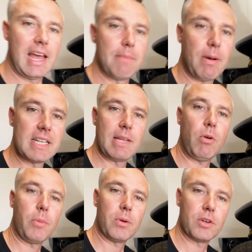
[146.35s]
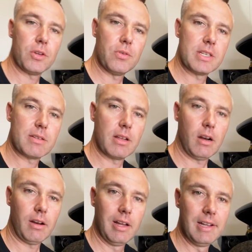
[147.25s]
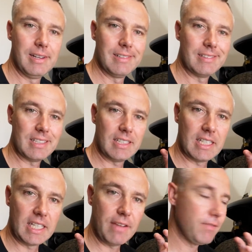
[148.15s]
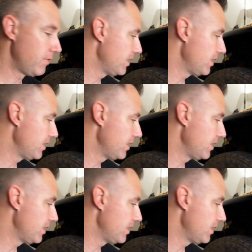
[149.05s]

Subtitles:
basically what we want to do is give